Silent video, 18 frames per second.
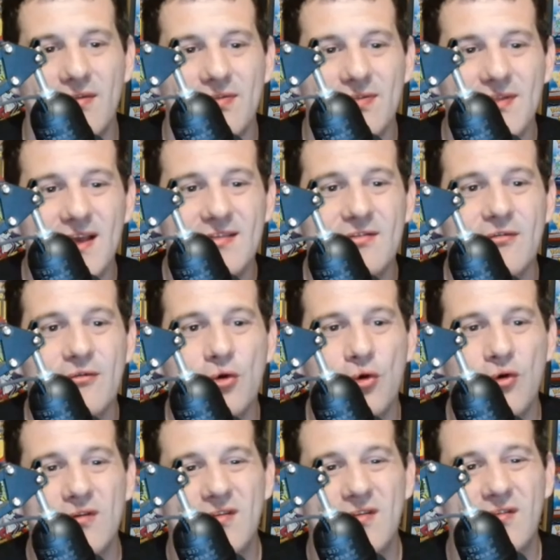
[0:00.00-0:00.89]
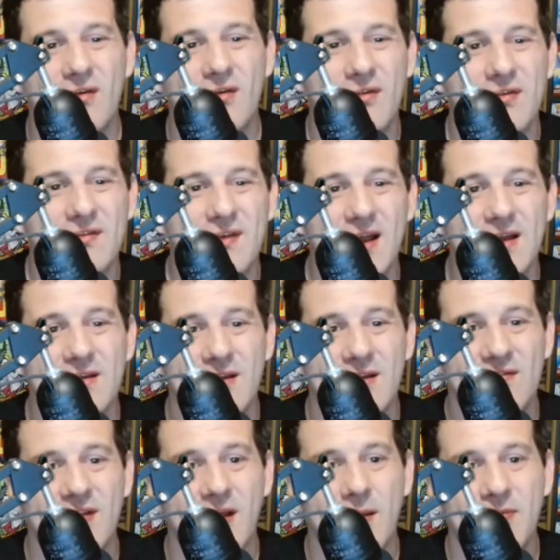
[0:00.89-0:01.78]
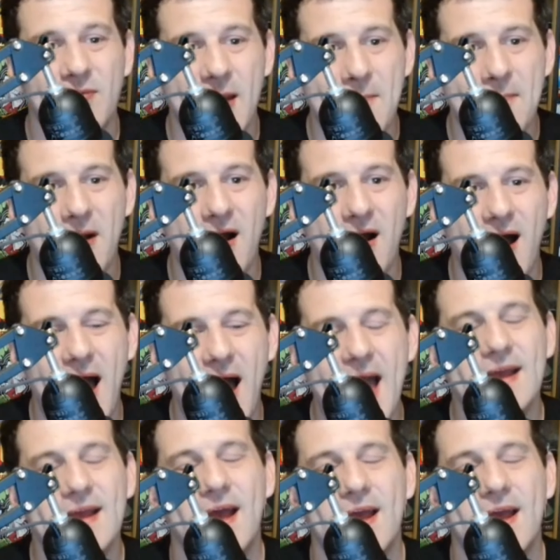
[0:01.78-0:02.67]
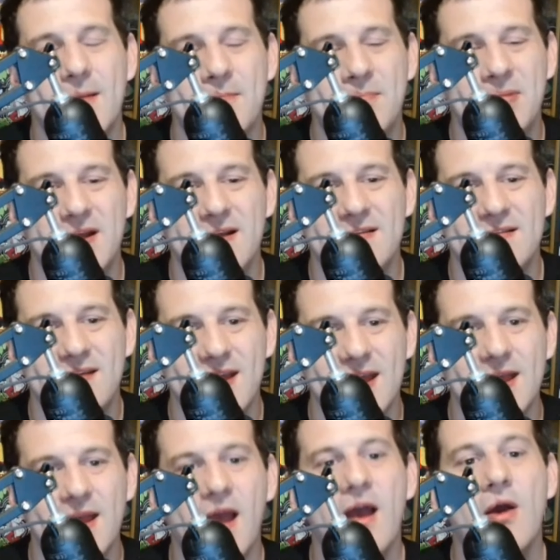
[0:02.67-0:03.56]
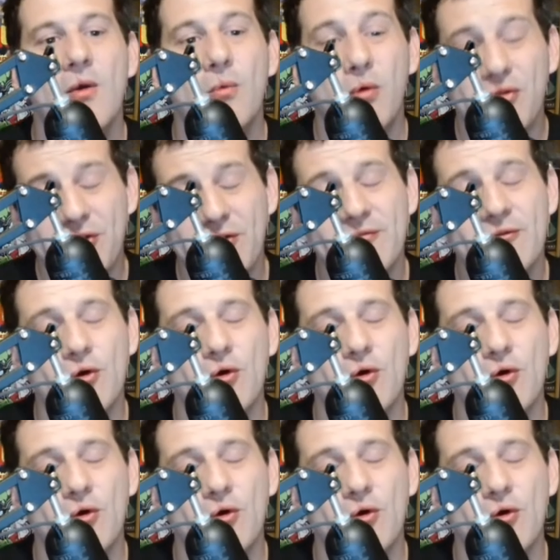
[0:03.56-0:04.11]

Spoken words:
This of course is on the 2nd of September, 8 AM PT, which of